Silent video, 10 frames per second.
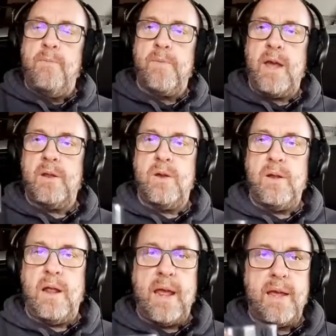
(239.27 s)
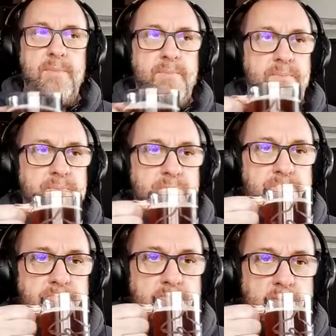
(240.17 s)
good. I like it.
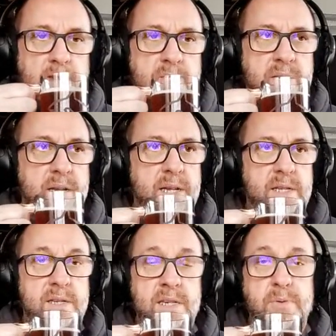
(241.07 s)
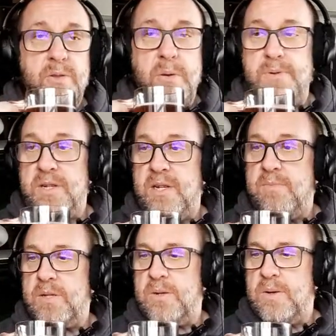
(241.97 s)
As I said, it's 6.3%.
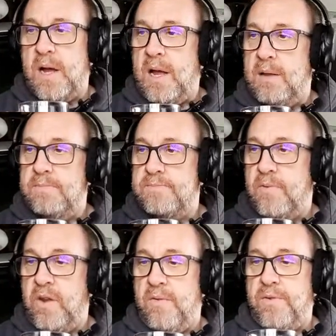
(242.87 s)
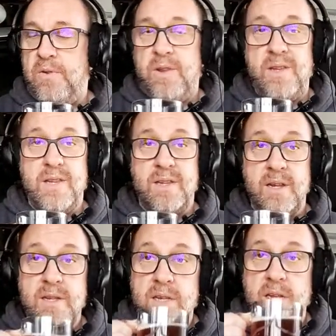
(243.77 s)
So if you have a few of these, it's
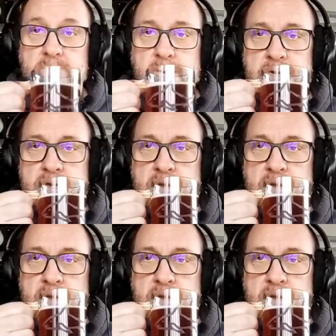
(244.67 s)
going to sneak up on you, I